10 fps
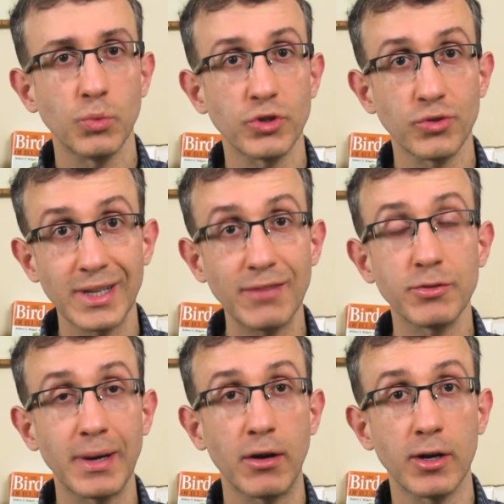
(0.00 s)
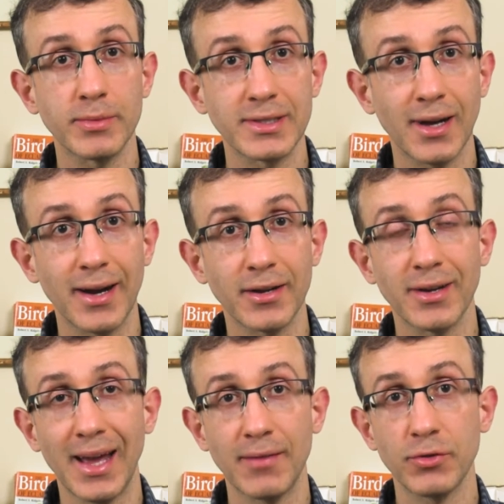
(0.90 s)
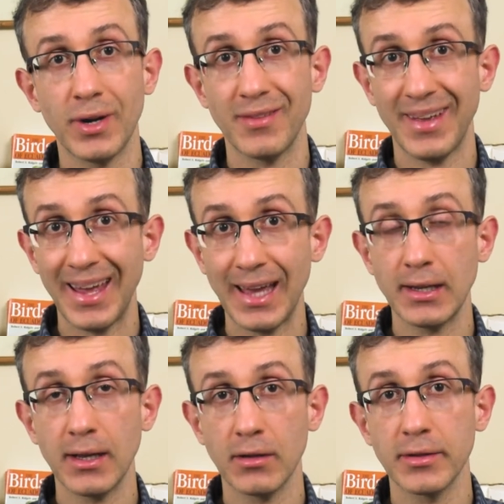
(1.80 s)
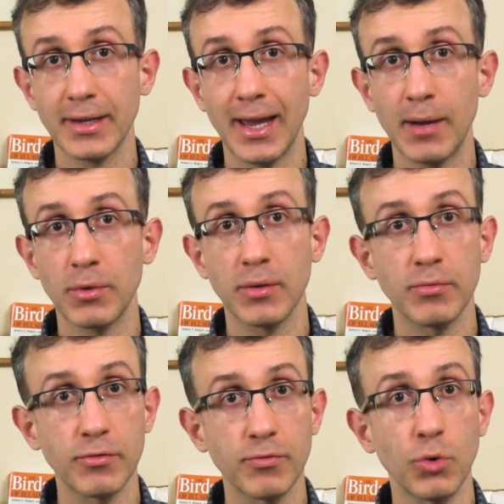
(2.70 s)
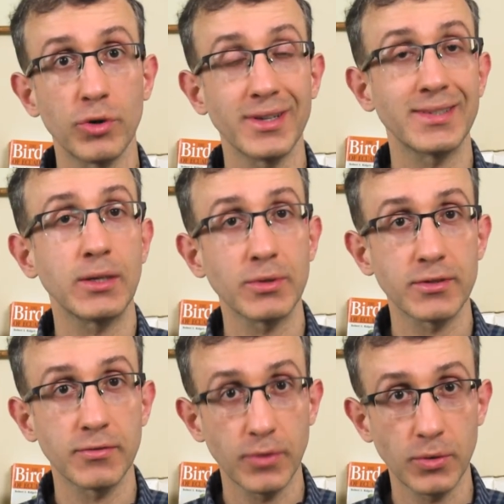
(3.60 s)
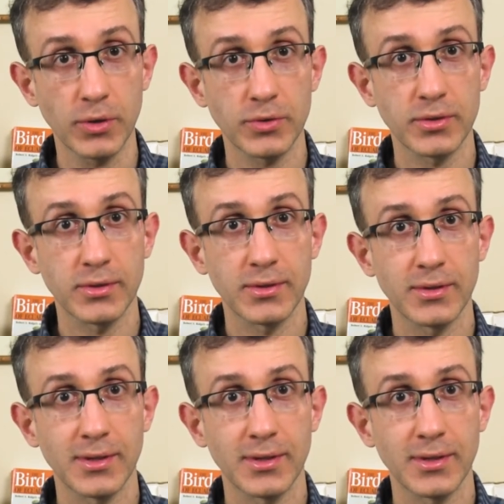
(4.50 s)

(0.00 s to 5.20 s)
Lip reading: which leaves my arms tired after I've handheld the camera for a sequence of photos,